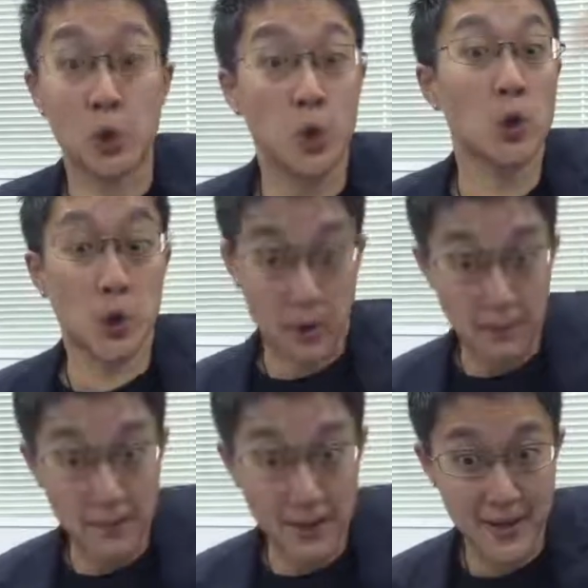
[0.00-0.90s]
your
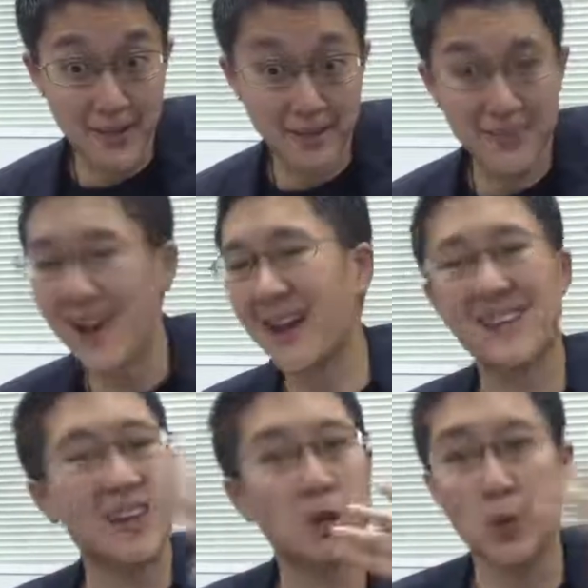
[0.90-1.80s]
company,
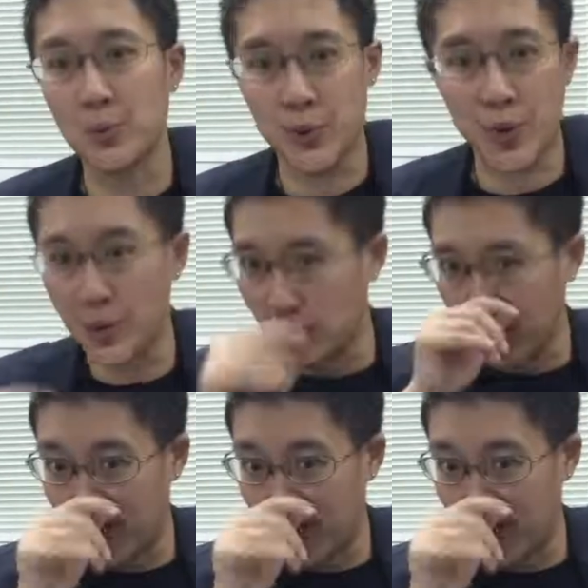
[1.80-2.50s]
and they don't know